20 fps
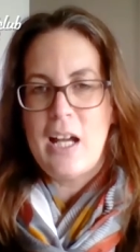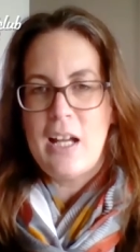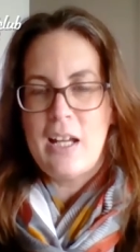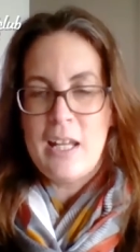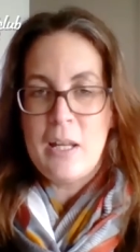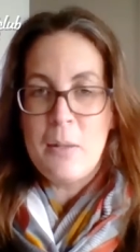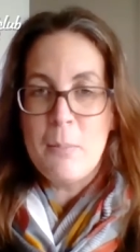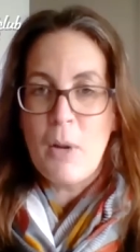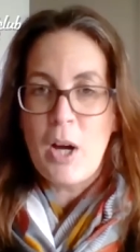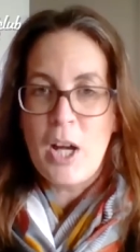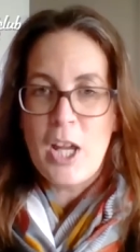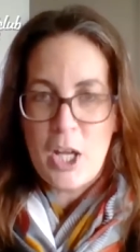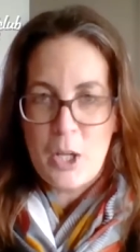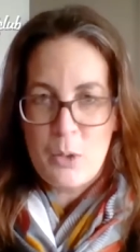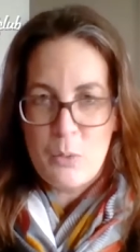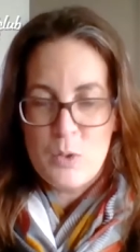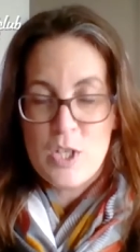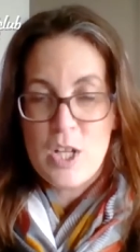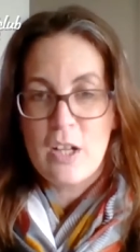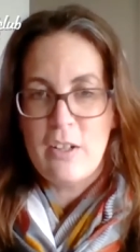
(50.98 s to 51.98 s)
in my
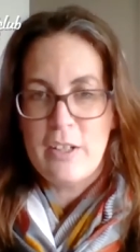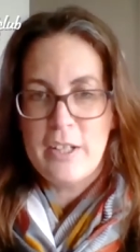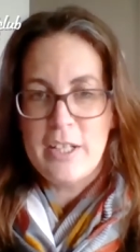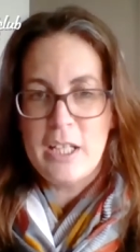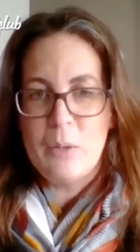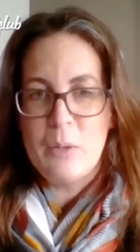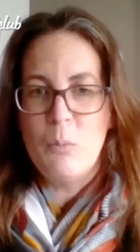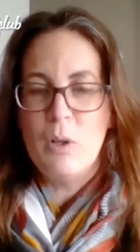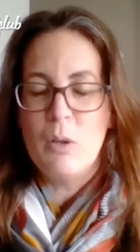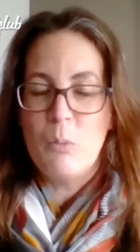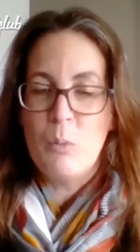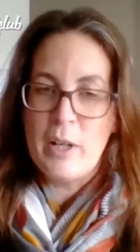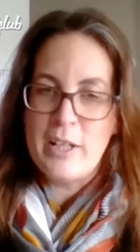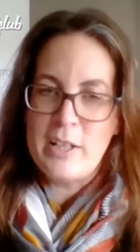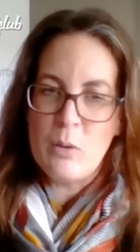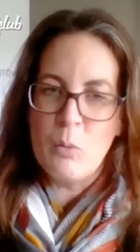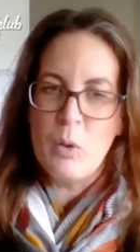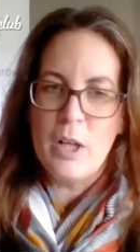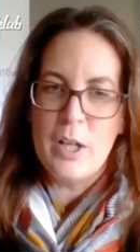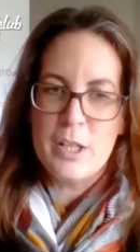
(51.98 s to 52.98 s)
own time, when
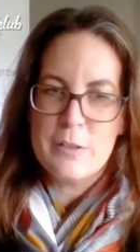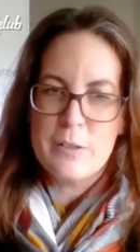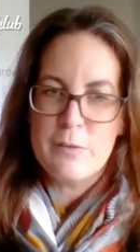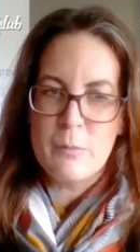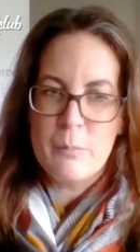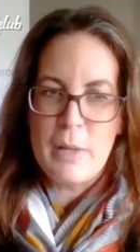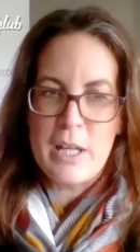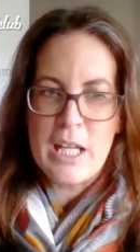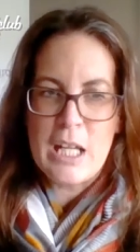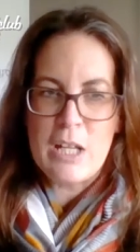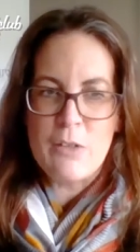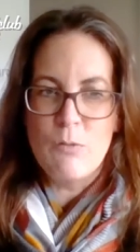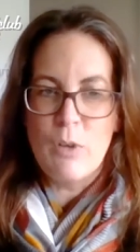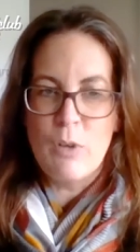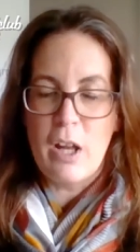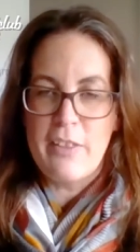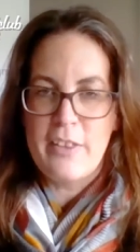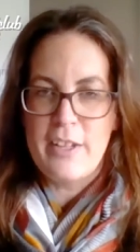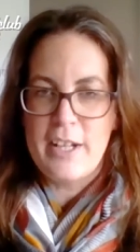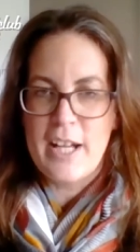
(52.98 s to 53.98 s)
it worked for me,
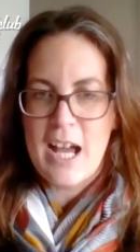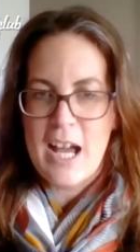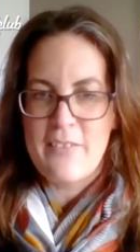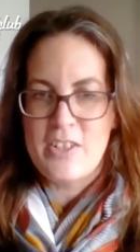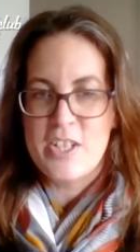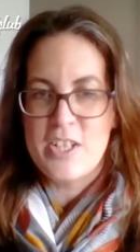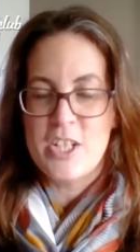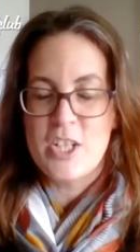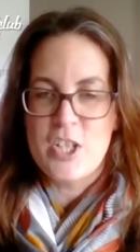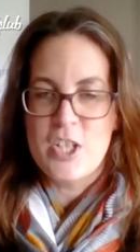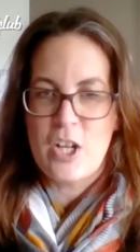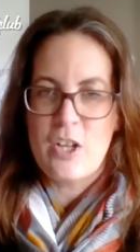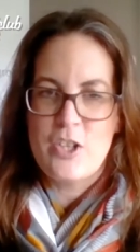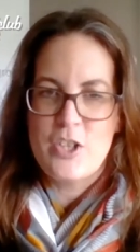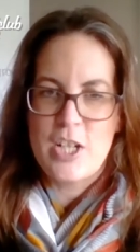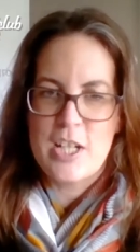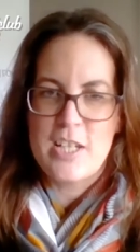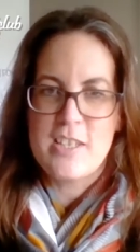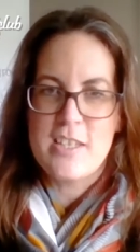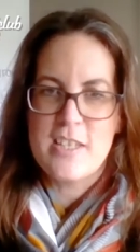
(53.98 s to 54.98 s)
rather than having to
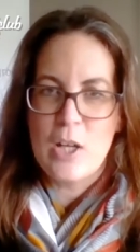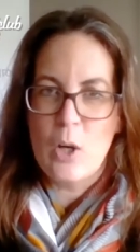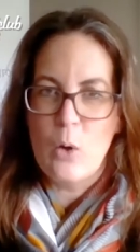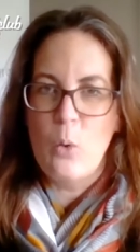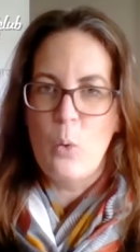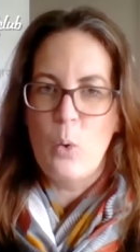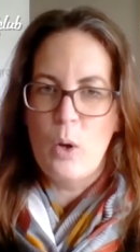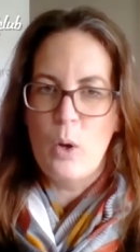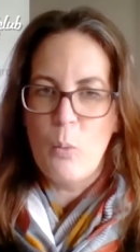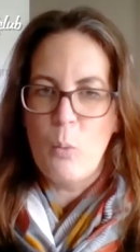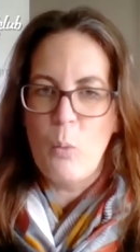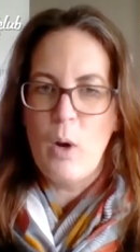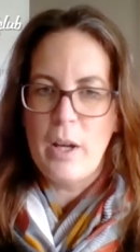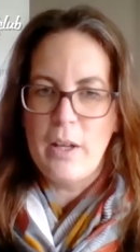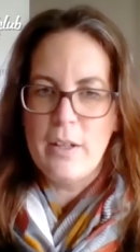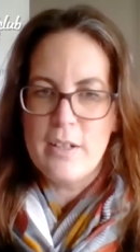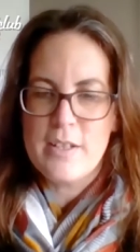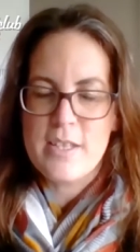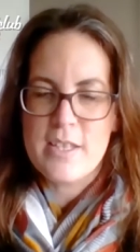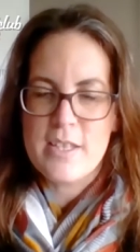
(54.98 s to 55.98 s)
digest it all at
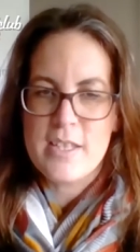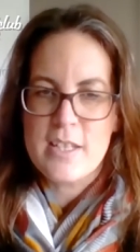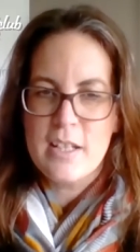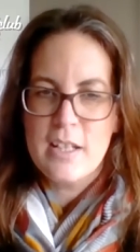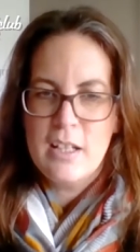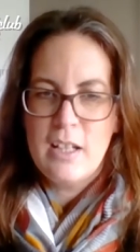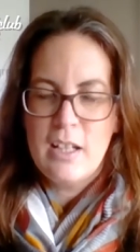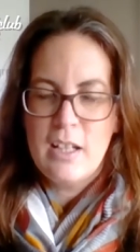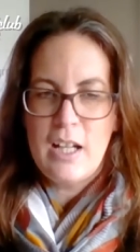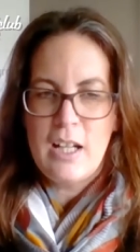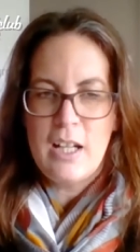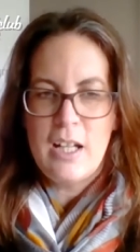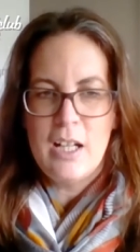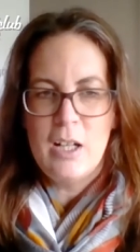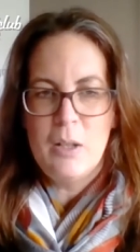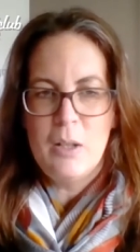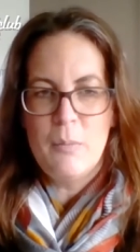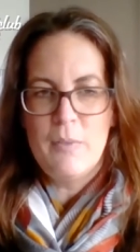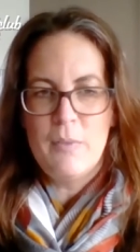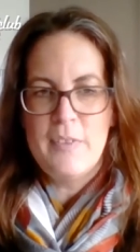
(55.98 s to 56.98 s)
once
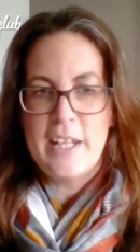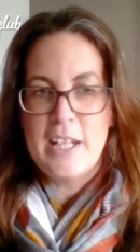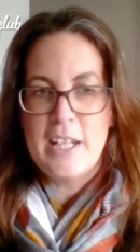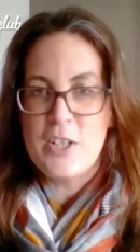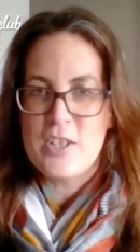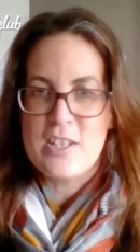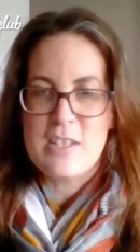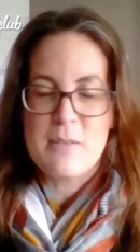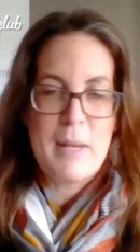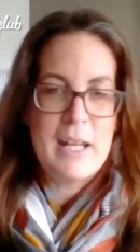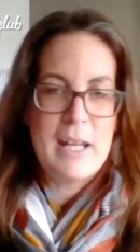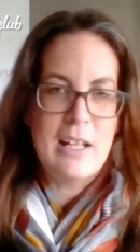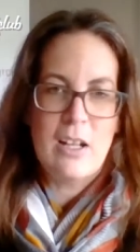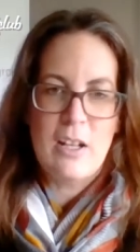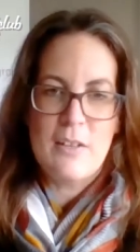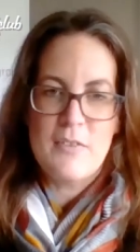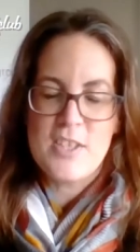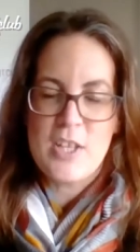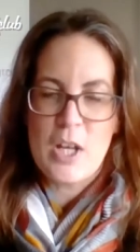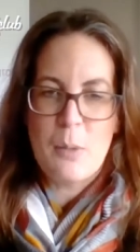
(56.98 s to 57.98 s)
um, then it just made
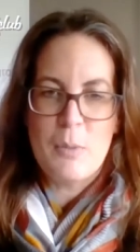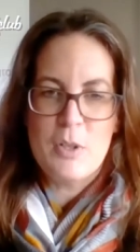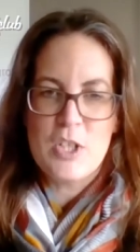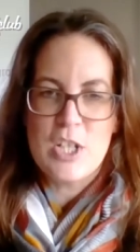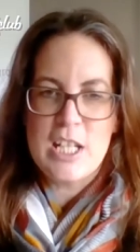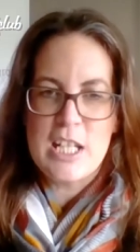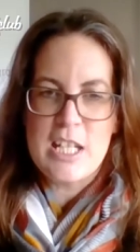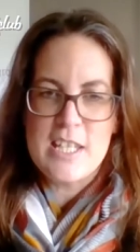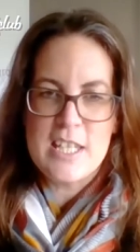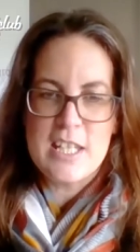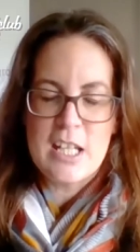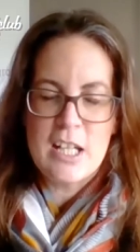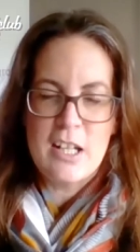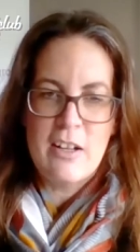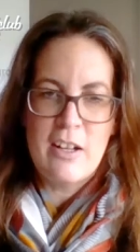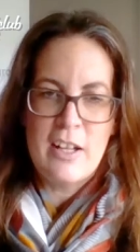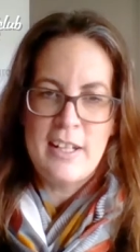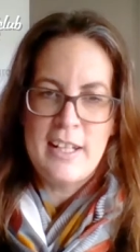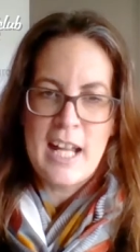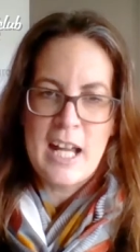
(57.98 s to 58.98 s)
life so much
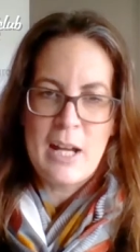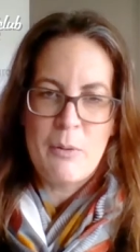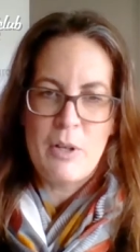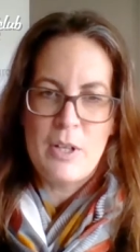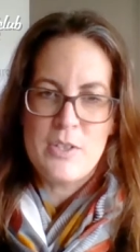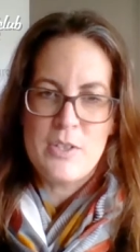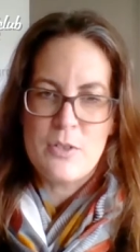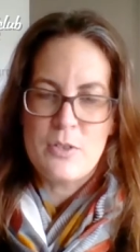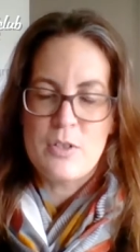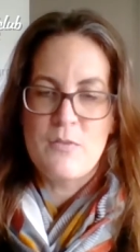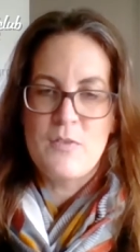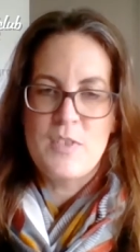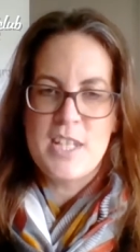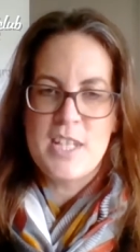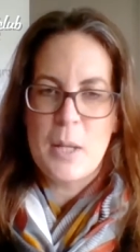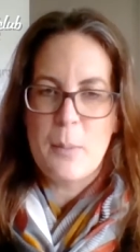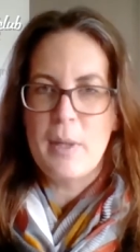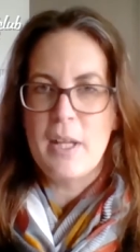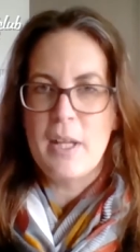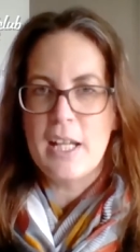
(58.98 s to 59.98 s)
easier. And now I sort of
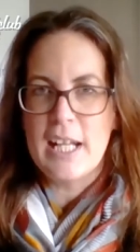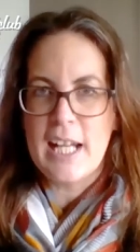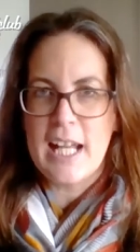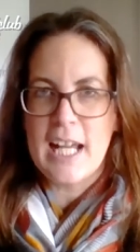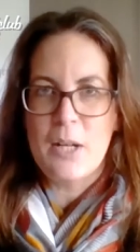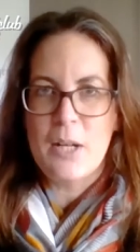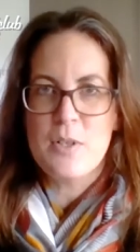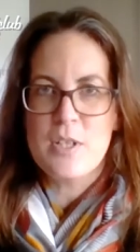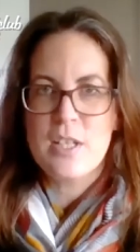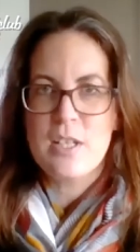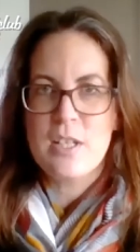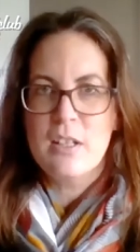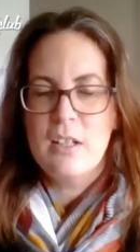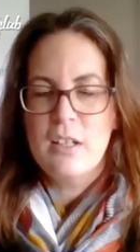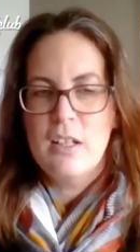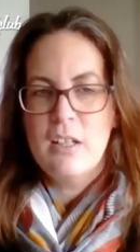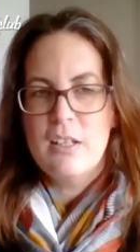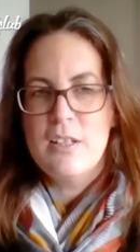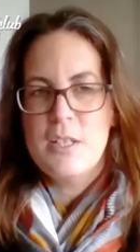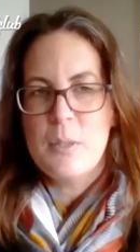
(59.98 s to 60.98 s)
dip in and out
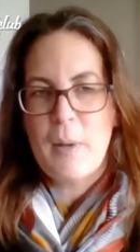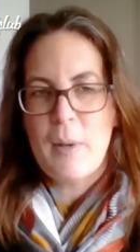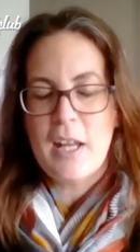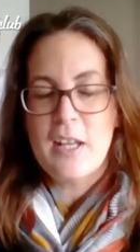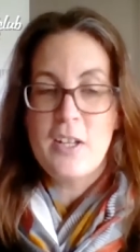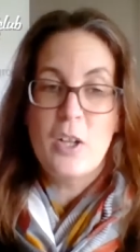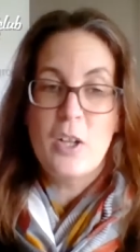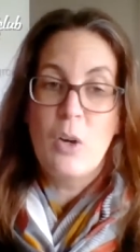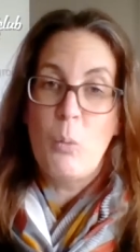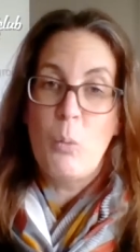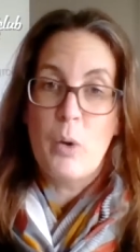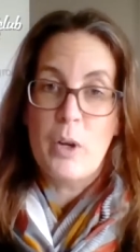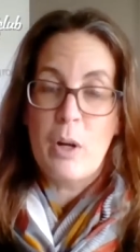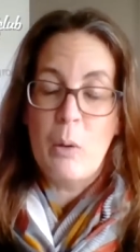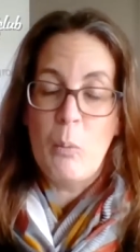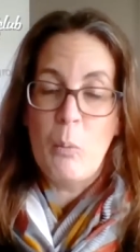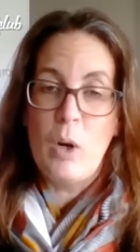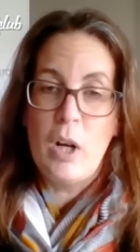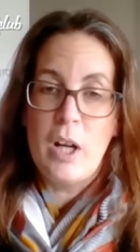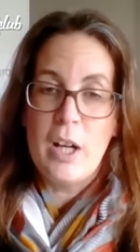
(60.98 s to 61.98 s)
depending on what
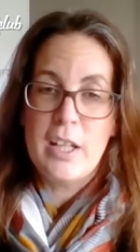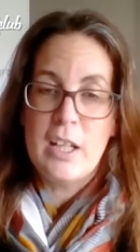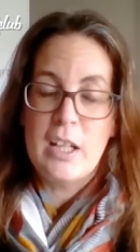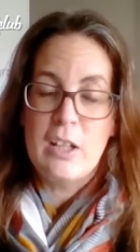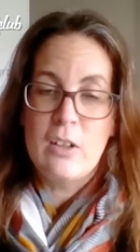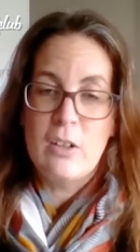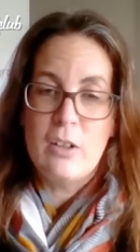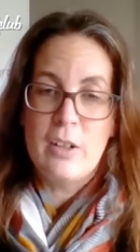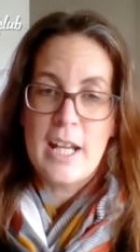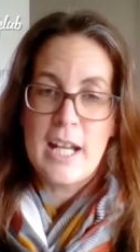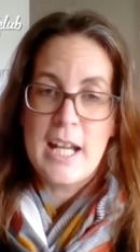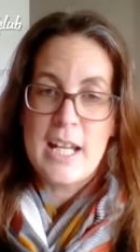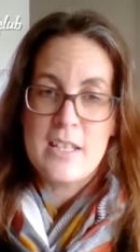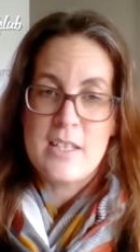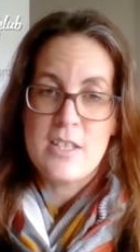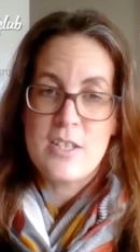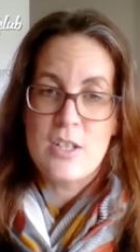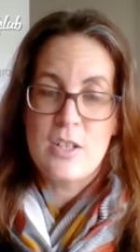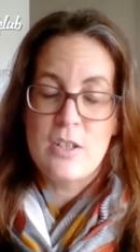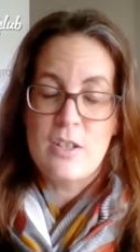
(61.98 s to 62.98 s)
I'm working on
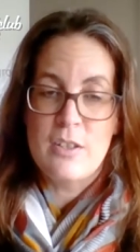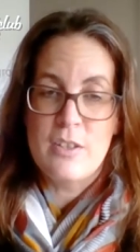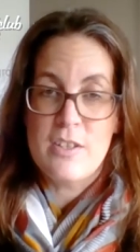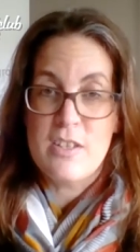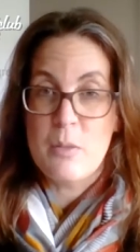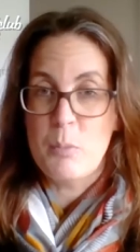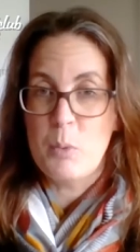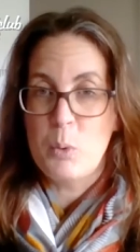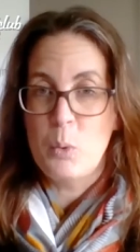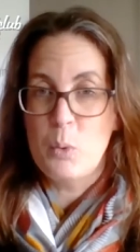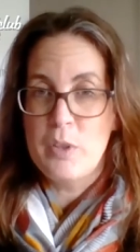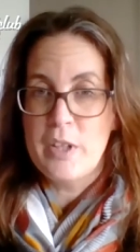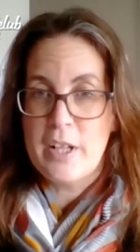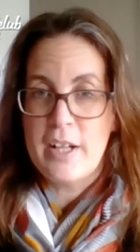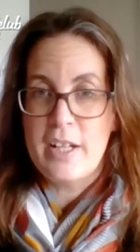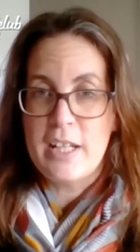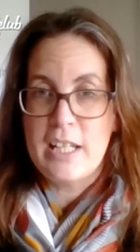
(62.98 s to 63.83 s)
as to the support that I